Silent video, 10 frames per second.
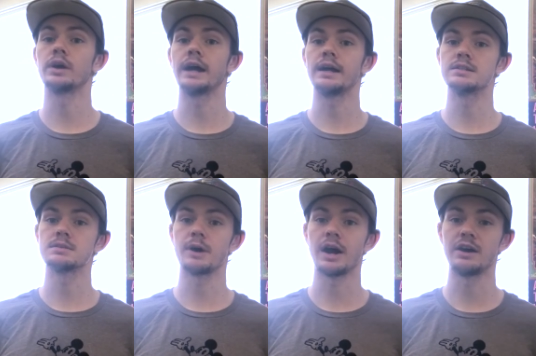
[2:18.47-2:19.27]
guidance
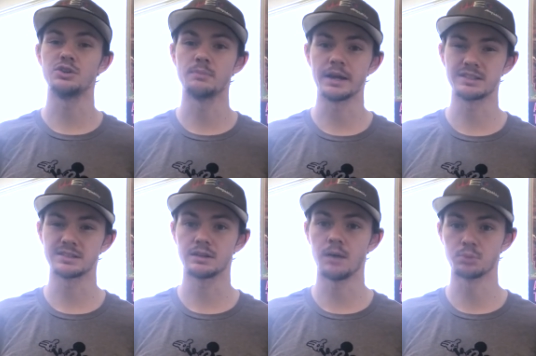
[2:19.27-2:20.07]
about how you might
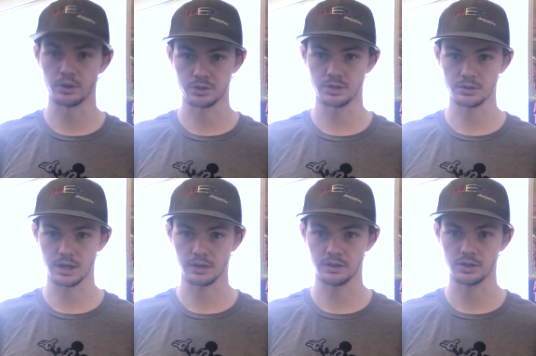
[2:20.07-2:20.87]
approach those
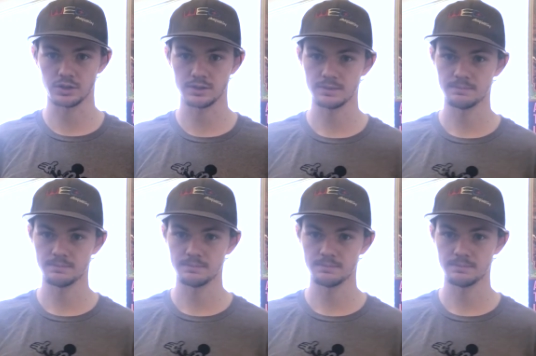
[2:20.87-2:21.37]
calculations.